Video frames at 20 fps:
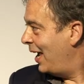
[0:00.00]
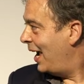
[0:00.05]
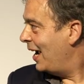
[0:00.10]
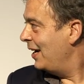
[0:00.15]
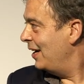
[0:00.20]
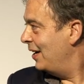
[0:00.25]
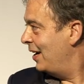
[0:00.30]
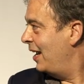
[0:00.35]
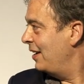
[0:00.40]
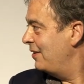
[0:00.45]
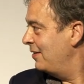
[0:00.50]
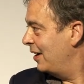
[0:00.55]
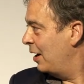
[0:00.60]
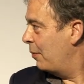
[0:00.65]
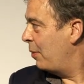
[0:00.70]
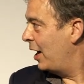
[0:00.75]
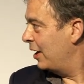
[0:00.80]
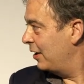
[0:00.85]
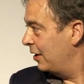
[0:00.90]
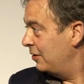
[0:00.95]
alienating
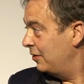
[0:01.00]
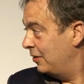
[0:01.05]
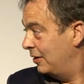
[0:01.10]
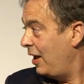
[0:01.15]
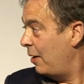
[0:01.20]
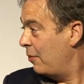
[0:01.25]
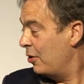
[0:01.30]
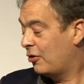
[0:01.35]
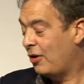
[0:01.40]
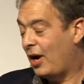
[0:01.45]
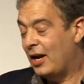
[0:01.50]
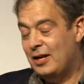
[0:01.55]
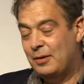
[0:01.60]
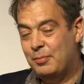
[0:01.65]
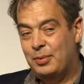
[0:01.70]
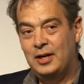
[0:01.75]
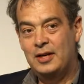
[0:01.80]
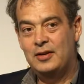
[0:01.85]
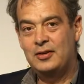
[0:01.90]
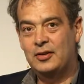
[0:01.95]
about a
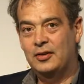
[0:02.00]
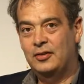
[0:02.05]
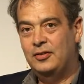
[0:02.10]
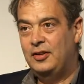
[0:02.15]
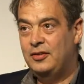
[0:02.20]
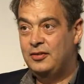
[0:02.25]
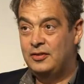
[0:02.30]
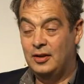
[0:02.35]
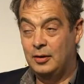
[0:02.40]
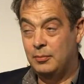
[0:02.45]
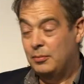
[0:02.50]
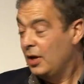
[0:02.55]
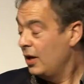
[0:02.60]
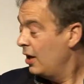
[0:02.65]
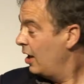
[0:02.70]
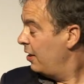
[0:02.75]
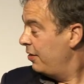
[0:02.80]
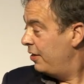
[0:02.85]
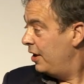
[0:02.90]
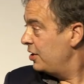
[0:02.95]
democratic political system
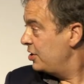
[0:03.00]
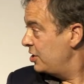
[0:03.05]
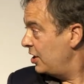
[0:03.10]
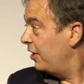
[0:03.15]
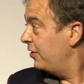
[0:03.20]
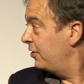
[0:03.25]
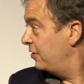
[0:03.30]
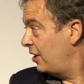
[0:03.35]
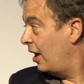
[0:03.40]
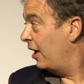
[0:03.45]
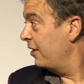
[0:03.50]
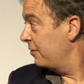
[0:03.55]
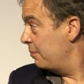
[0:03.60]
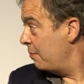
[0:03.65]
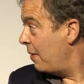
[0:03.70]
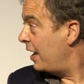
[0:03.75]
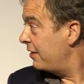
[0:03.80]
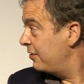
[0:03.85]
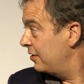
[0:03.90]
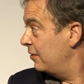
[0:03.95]
that just does
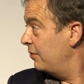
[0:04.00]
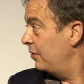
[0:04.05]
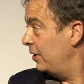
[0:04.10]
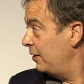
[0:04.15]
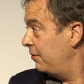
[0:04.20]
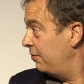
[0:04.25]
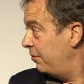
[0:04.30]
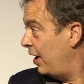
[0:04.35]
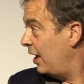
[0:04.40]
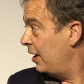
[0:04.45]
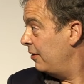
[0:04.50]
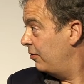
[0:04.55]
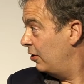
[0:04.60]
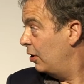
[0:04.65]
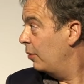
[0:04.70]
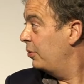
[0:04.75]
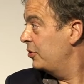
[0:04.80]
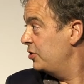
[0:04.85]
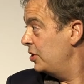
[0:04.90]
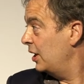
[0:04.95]
massively
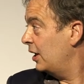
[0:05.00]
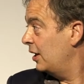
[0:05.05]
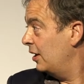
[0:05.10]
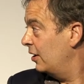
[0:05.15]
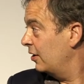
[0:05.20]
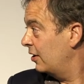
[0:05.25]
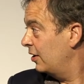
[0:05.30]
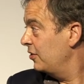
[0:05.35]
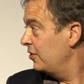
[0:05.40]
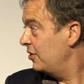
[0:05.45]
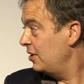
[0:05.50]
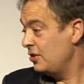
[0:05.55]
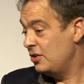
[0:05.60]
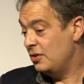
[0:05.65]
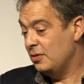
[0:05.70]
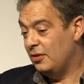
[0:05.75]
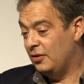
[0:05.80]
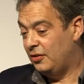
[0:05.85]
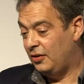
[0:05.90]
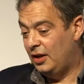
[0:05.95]
favour a particular
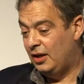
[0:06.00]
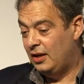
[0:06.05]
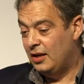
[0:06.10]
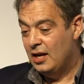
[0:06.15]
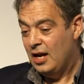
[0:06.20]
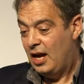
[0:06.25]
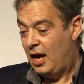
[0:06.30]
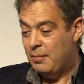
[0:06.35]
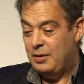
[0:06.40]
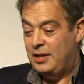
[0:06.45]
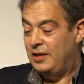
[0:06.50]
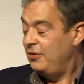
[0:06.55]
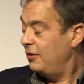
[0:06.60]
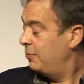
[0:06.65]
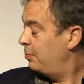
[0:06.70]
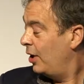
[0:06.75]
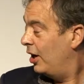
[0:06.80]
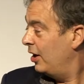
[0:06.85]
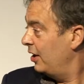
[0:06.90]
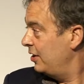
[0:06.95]
constituency. I mean, this
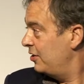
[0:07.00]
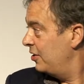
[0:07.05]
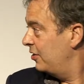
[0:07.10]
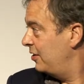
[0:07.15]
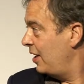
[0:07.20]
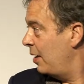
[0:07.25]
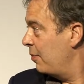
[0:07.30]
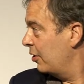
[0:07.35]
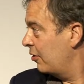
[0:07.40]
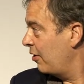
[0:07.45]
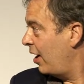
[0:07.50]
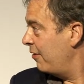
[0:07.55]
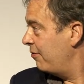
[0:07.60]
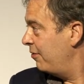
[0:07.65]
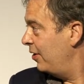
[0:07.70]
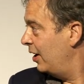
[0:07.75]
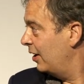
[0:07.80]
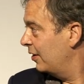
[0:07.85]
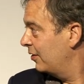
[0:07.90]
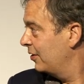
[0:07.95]
is partly just
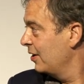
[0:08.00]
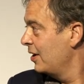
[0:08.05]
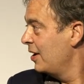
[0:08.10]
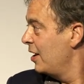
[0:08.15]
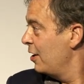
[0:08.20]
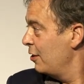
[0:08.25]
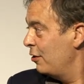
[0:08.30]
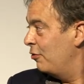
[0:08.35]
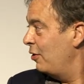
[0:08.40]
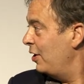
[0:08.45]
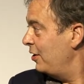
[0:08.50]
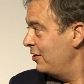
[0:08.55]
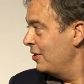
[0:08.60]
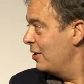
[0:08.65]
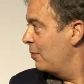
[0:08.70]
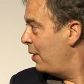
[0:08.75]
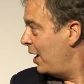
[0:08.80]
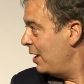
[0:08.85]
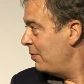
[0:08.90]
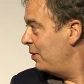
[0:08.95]
demographics. The
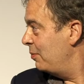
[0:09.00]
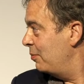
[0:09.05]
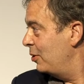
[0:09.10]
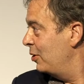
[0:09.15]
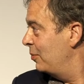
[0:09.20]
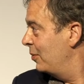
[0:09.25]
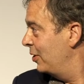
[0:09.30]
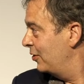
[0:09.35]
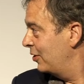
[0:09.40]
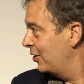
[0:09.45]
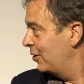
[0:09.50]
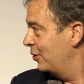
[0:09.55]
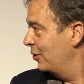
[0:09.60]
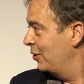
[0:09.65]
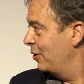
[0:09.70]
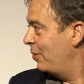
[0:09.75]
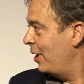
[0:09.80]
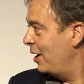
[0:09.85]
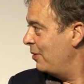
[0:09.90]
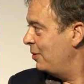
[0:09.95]
reason the baby boomers are
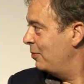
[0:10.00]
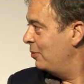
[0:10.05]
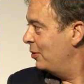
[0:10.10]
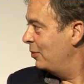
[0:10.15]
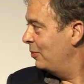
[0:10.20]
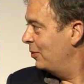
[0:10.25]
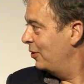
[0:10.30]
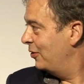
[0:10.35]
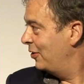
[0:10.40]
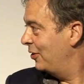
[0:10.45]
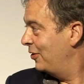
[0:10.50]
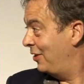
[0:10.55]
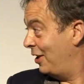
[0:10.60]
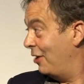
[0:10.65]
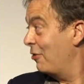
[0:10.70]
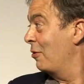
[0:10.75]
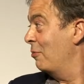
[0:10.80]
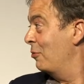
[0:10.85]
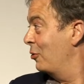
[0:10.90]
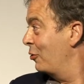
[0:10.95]
called the baby boomers is
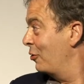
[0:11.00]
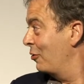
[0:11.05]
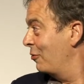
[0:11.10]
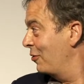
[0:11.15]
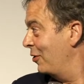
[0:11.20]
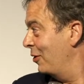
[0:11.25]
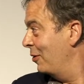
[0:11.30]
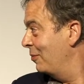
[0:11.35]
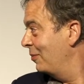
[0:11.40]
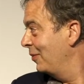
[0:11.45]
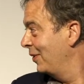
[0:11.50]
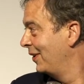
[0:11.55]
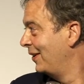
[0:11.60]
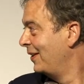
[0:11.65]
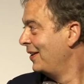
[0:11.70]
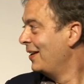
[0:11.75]
there are more of them,